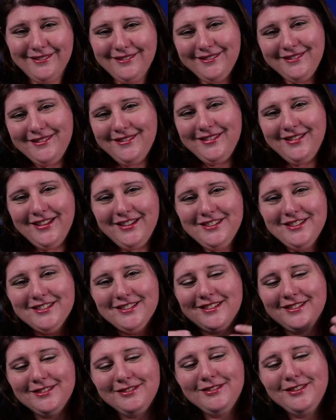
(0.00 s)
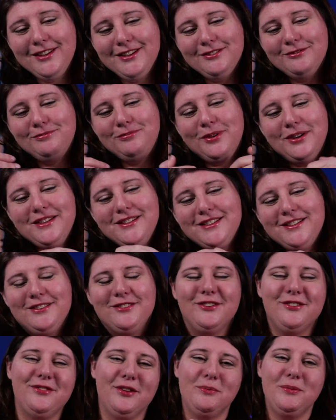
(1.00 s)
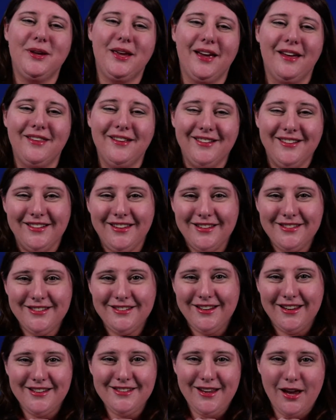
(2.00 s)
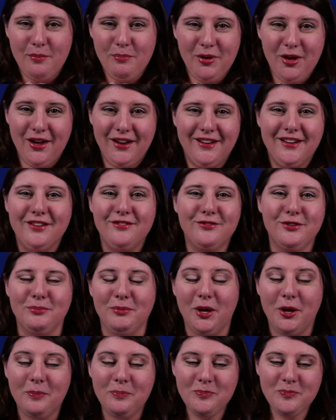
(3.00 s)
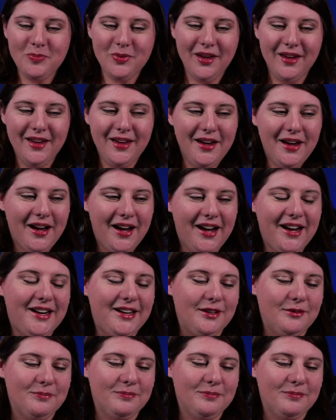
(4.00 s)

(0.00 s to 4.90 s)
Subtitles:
that just brings the two of them together, and that's a nice happy ending for me. And